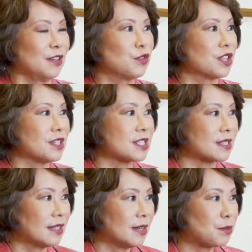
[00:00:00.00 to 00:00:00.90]
for
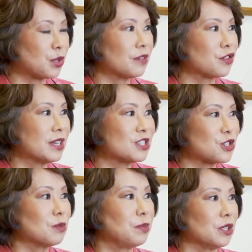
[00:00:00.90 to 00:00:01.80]
this
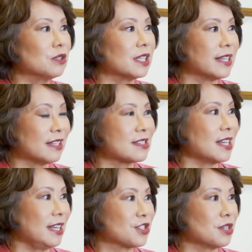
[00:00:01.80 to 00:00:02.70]
preferential bill against
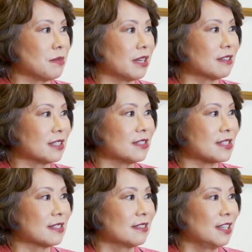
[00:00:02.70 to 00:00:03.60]
Asian
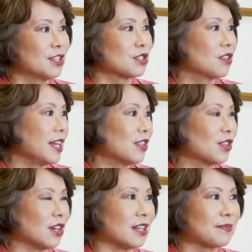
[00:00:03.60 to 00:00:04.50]
Americans. So they
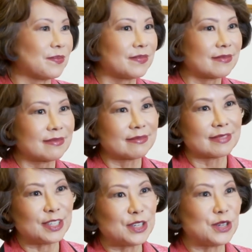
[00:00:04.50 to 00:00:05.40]
thought, you